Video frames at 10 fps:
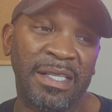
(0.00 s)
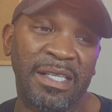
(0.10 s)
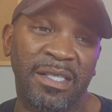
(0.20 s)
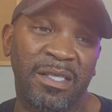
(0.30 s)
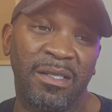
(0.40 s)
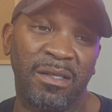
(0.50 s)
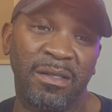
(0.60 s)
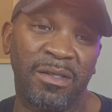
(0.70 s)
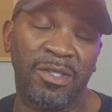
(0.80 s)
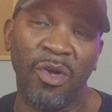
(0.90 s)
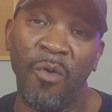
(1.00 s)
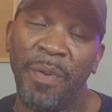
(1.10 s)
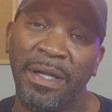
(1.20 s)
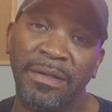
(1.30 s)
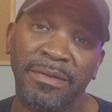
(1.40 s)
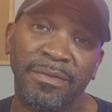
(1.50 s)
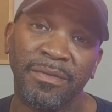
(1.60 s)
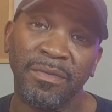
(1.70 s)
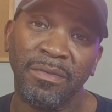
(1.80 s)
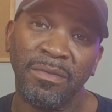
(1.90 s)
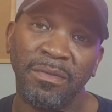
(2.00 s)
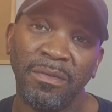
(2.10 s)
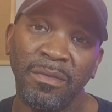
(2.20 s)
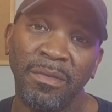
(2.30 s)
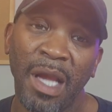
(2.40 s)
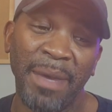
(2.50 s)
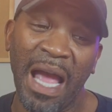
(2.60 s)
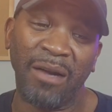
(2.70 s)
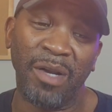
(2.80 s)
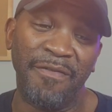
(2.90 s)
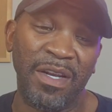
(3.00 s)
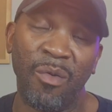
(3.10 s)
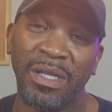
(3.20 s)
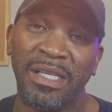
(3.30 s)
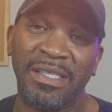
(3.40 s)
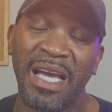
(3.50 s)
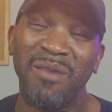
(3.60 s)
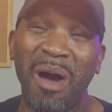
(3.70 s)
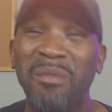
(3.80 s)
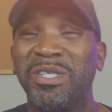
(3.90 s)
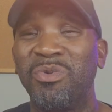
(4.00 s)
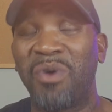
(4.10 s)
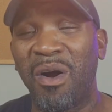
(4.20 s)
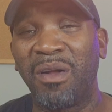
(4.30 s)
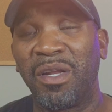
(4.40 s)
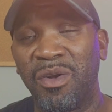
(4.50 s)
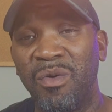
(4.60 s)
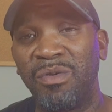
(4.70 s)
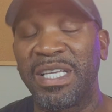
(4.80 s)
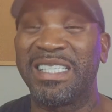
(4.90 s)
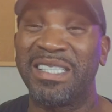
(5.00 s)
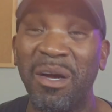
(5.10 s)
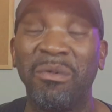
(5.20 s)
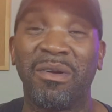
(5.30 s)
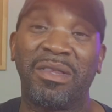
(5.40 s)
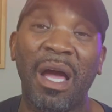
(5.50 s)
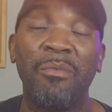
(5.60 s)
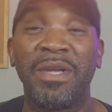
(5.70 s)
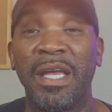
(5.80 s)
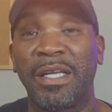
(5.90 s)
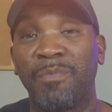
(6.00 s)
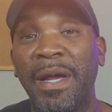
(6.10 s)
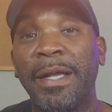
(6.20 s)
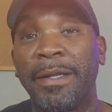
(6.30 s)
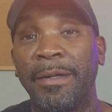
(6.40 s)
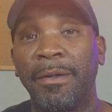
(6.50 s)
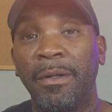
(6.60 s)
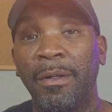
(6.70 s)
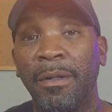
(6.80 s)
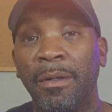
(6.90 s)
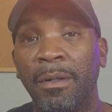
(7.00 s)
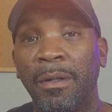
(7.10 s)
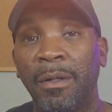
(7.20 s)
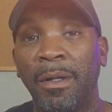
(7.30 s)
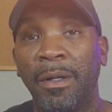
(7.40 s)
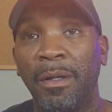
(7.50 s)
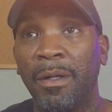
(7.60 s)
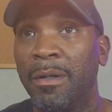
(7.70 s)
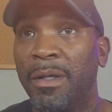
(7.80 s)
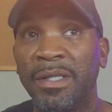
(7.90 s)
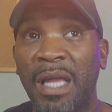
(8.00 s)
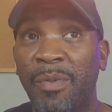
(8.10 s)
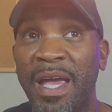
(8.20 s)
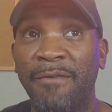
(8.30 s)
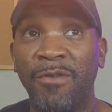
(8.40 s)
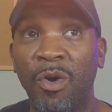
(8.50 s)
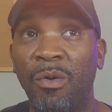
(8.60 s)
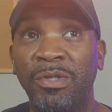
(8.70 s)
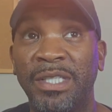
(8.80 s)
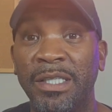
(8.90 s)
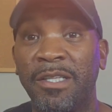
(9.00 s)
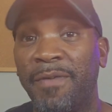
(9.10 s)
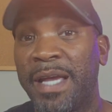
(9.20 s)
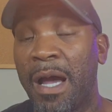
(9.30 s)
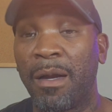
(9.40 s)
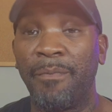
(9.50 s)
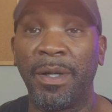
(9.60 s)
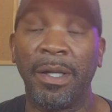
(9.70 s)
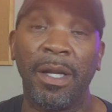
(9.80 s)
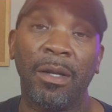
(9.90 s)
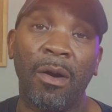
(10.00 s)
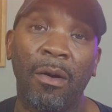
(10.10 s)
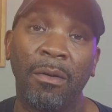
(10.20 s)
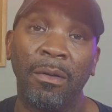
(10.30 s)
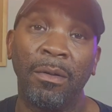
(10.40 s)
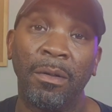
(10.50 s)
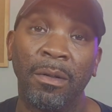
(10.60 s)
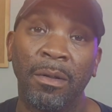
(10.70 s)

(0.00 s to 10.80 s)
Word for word: This is stupid. I mean, I don't even know what to say. Why would you call the news and still look dumb when you explained it? It's like we have no sense of accountability at all.